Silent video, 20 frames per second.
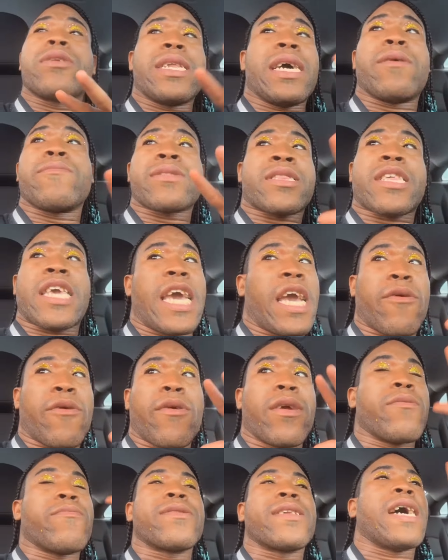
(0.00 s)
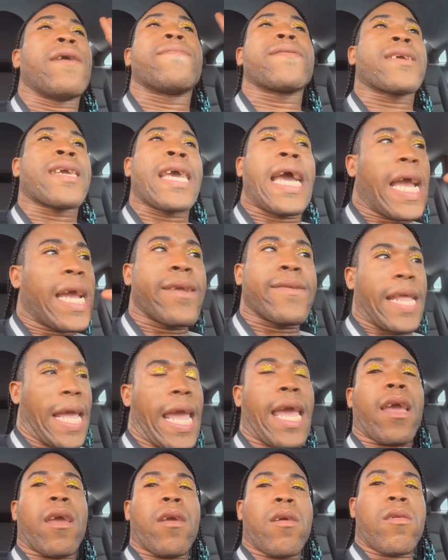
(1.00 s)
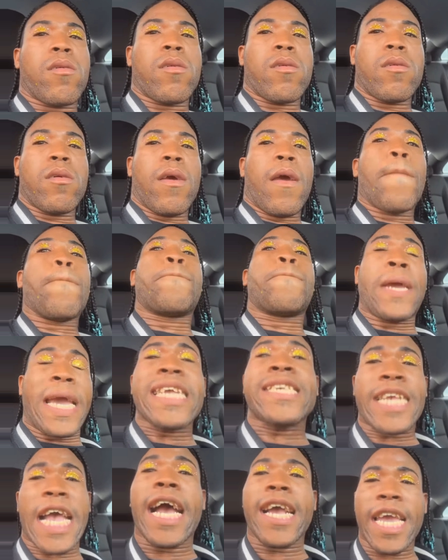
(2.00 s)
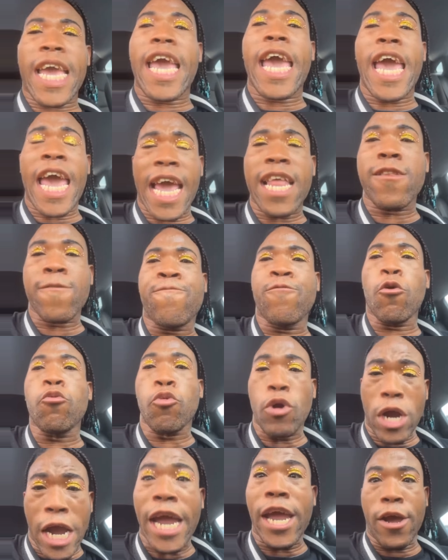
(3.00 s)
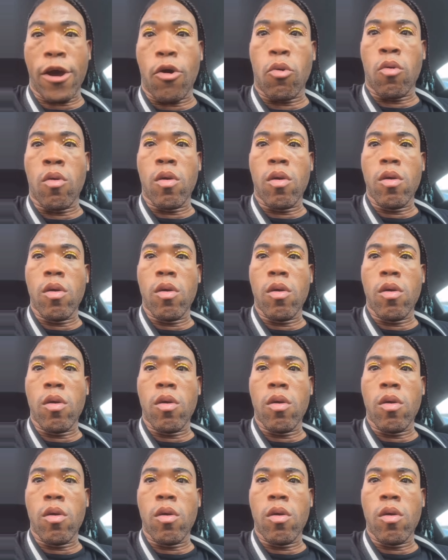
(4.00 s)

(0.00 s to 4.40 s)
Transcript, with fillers: never scary, it would never gay it. you to get acting for real.